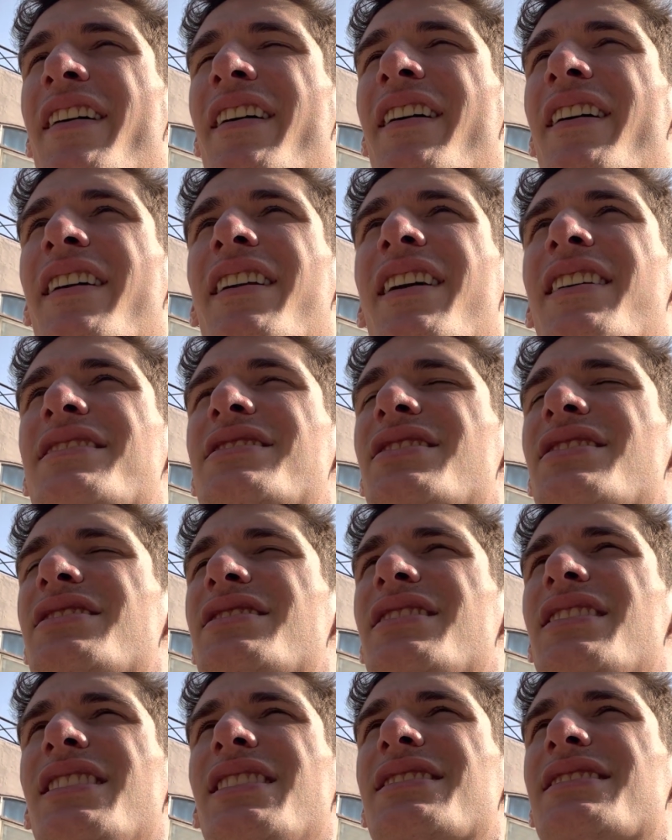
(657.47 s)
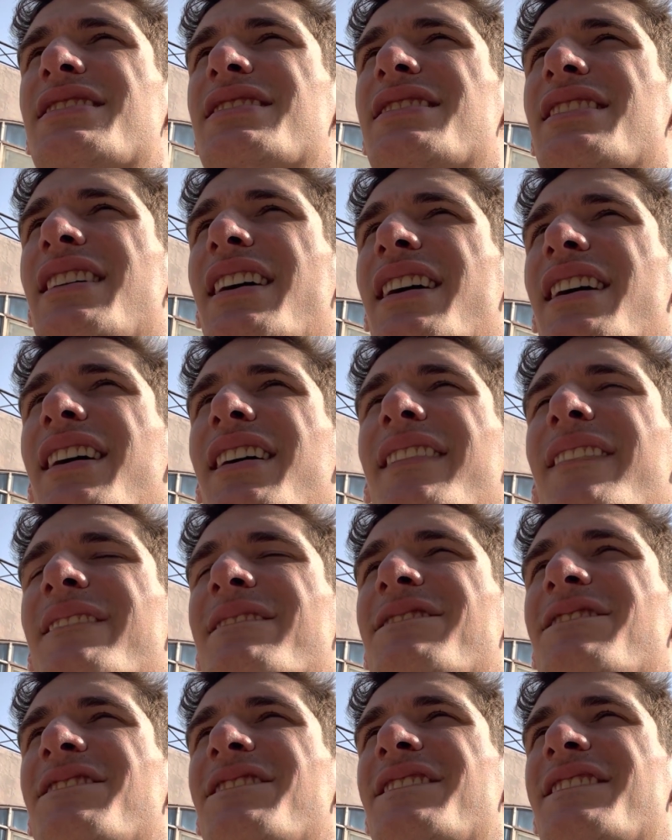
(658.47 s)
And I'd just like to say,
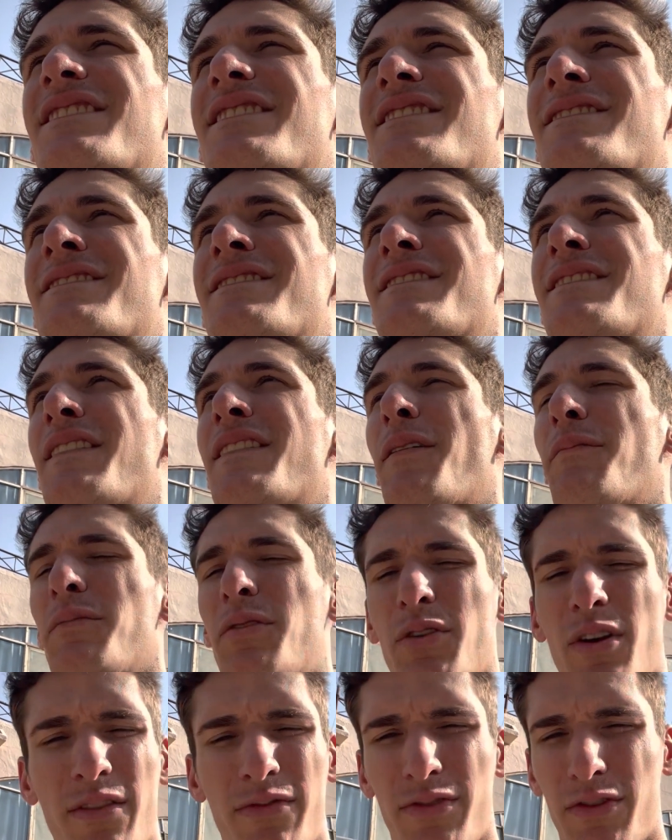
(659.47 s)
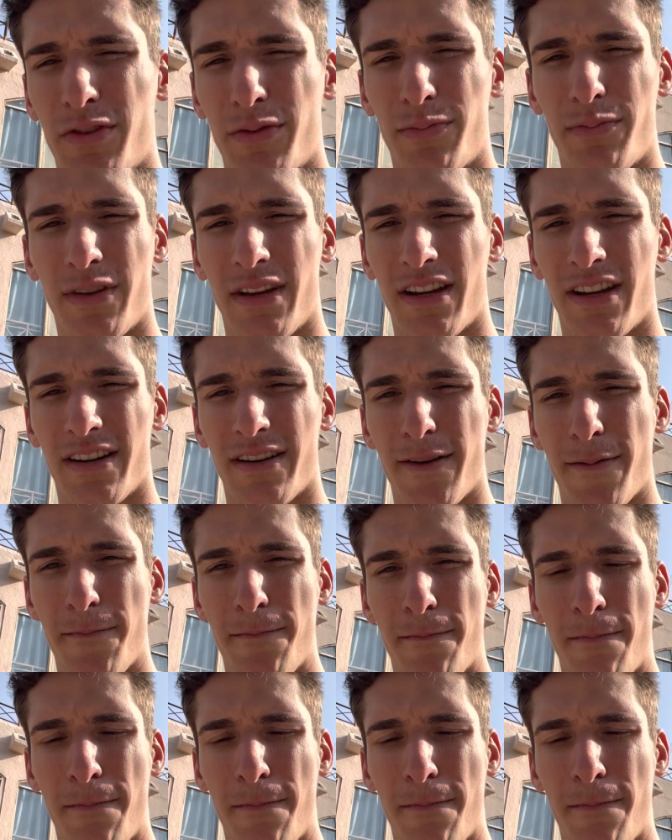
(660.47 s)
I'm grateful to be here